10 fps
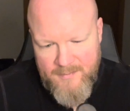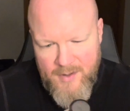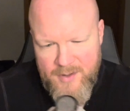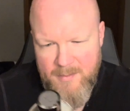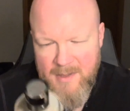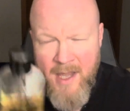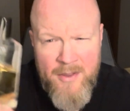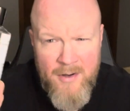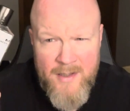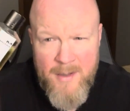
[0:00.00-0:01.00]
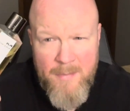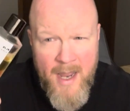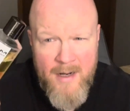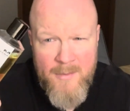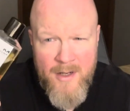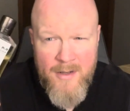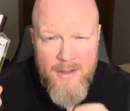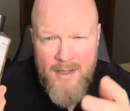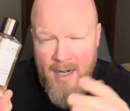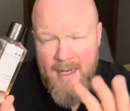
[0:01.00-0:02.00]
There's some leather at the bottom
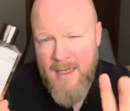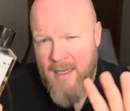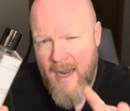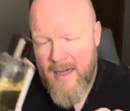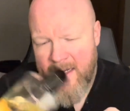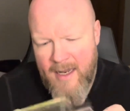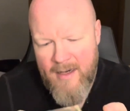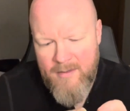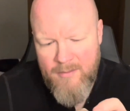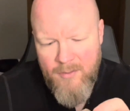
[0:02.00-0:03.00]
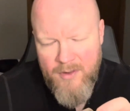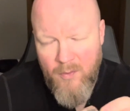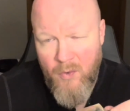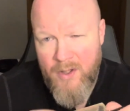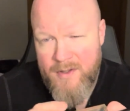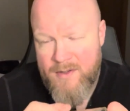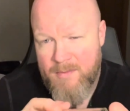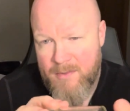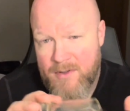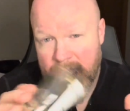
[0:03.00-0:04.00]
here that I can kind of get with the
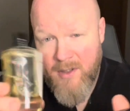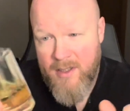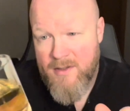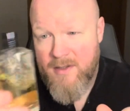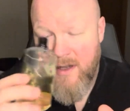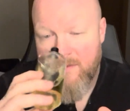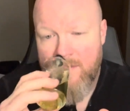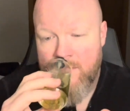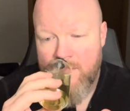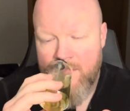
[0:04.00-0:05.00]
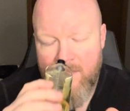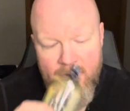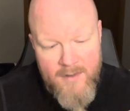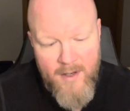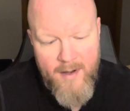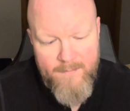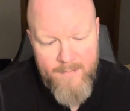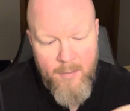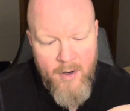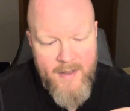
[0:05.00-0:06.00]
woods. It's really good stuff. So yeah,
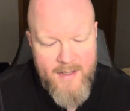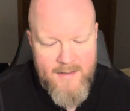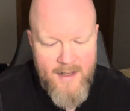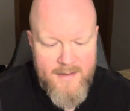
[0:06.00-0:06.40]
I'm wearing that today.